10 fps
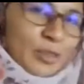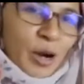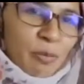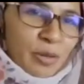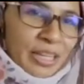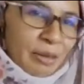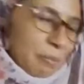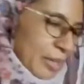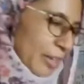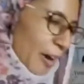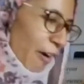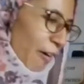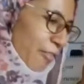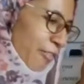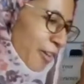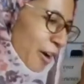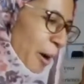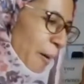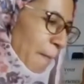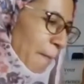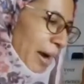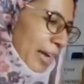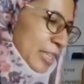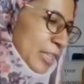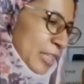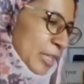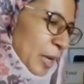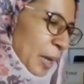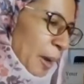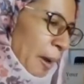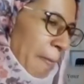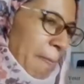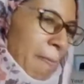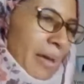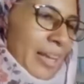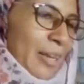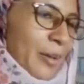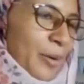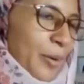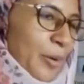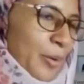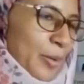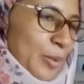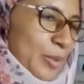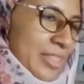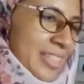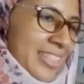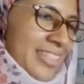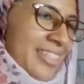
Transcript: on top with a bit of marshmallows.